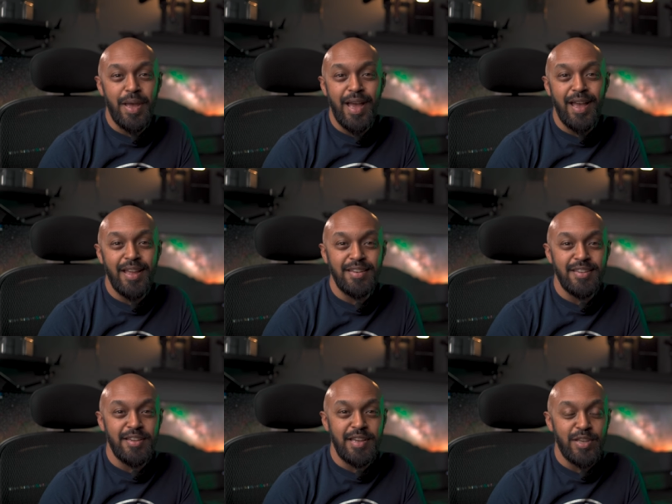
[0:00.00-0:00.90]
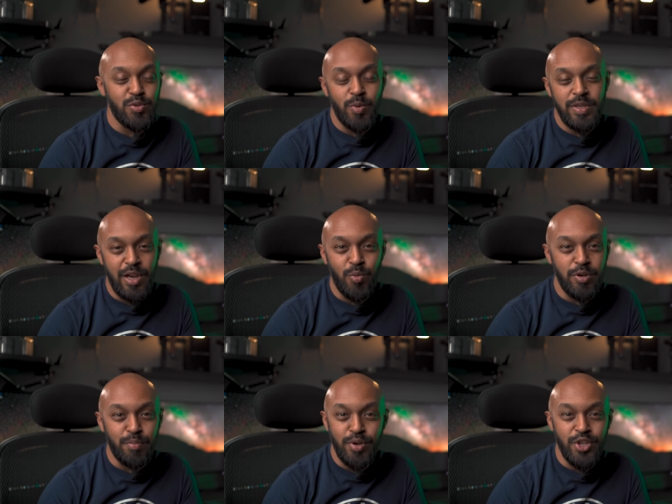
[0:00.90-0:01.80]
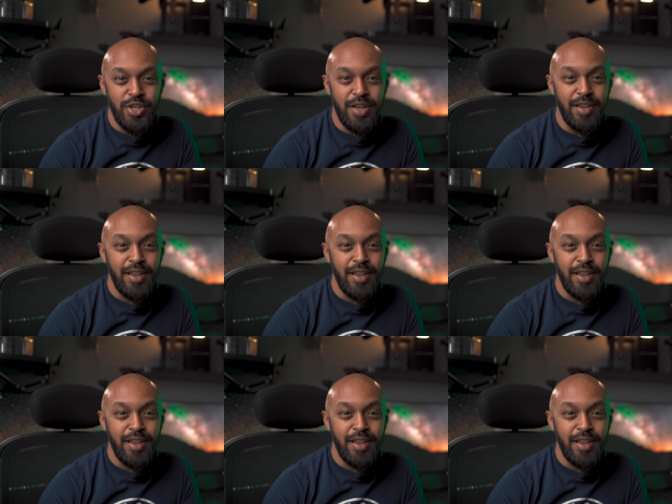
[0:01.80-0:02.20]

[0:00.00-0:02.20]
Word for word: And uh, as always, I would appreciate